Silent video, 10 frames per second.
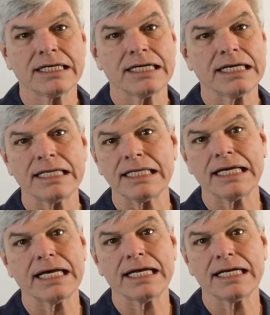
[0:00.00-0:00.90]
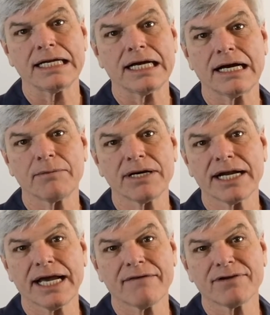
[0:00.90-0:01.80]
And then I'm going
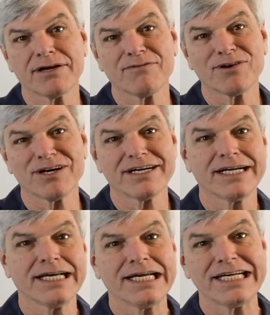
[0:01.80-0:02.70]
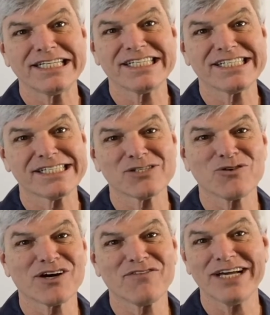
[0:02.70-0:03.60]
to have to convert inches to
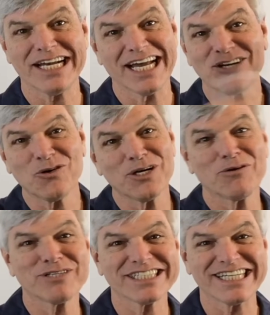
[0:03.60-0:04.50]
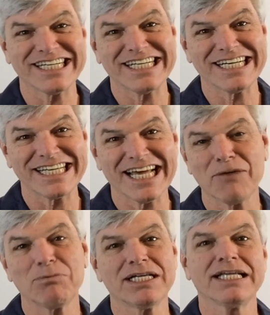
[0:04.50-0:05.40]
square feet. And I told you I wasn't going to tell you
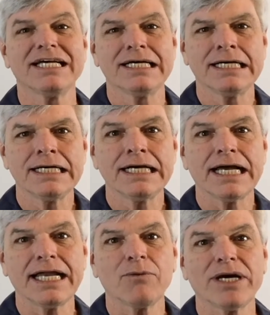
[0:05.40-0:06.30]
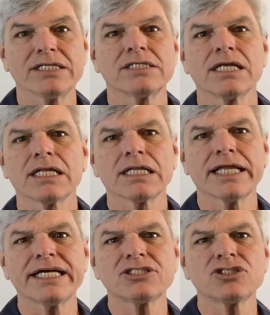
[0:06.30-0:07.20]
that. But anyways,
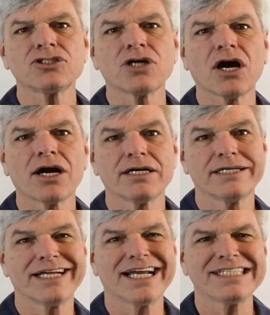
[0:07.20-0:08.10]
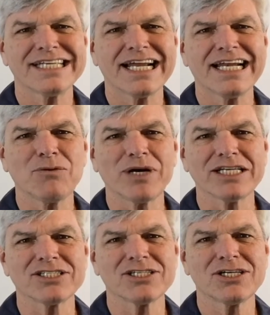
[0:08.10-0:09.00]
let's start. And I said
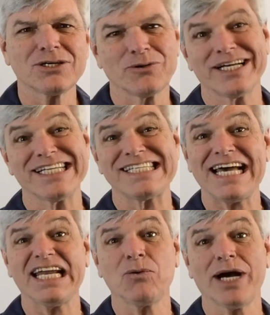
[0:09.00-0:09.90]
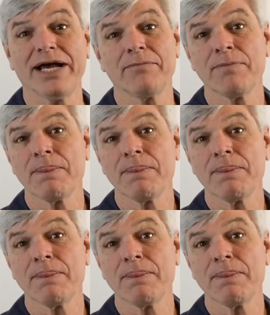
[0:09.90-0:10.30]
anyways too. It's anyway.